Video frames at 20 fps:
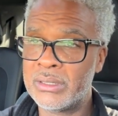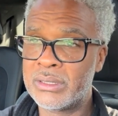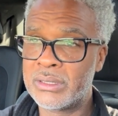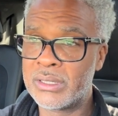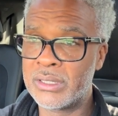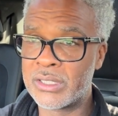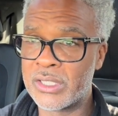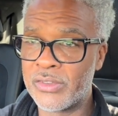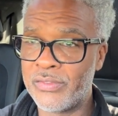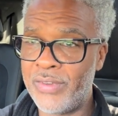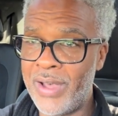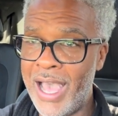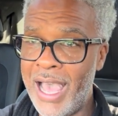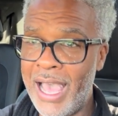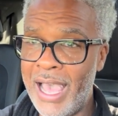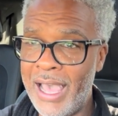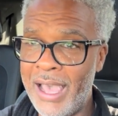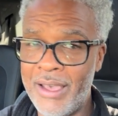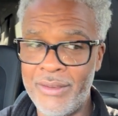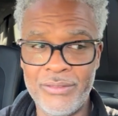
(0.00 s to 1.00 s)
to
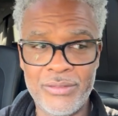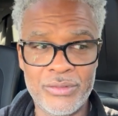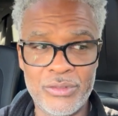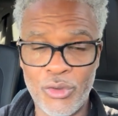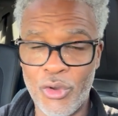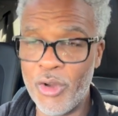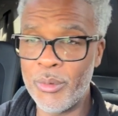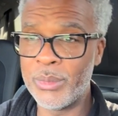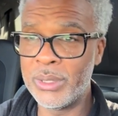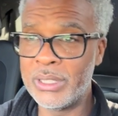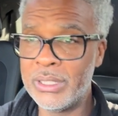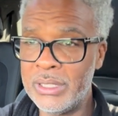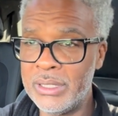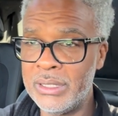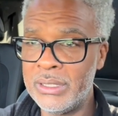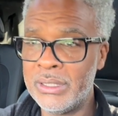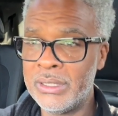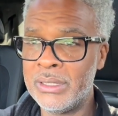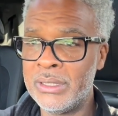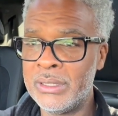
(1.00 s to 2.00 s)
survive normally,
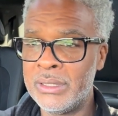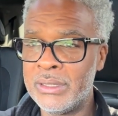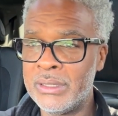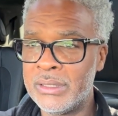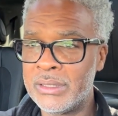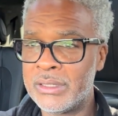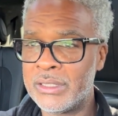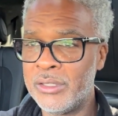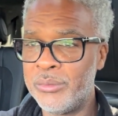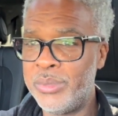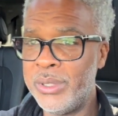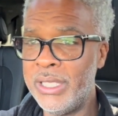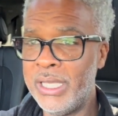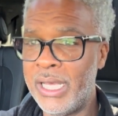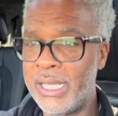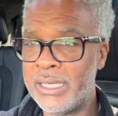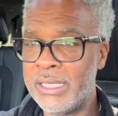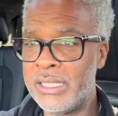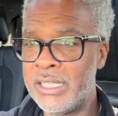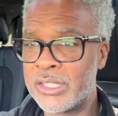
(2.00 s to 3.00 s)
to be
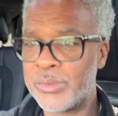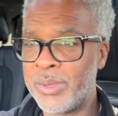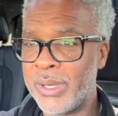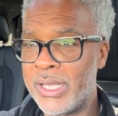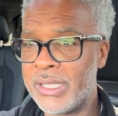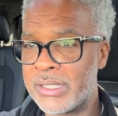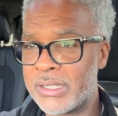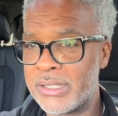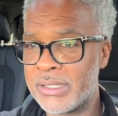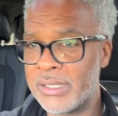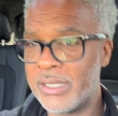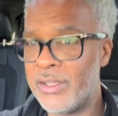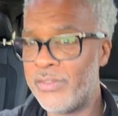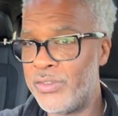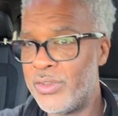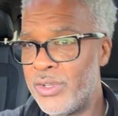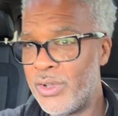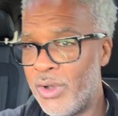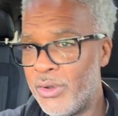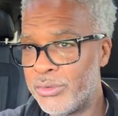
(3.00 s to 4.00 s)
at these places if
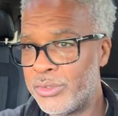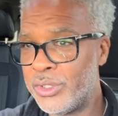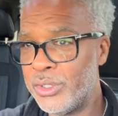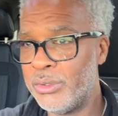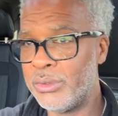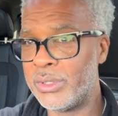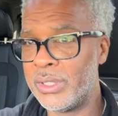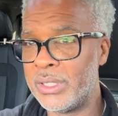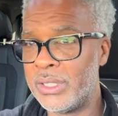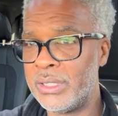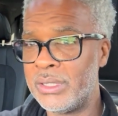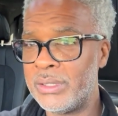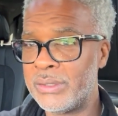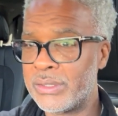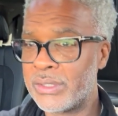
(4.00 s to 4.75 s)
you're gonna do it.